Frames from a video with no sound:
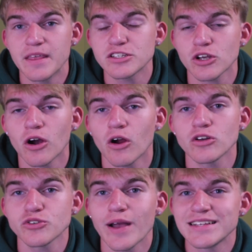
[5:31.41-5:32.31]
this car
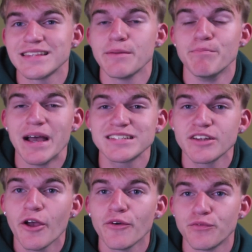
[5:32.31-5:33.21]
also has the
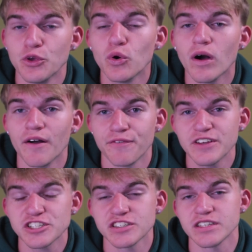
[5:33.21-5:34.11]
best fuel
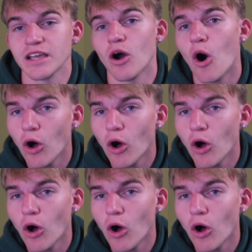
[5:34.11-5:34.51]
efficiency.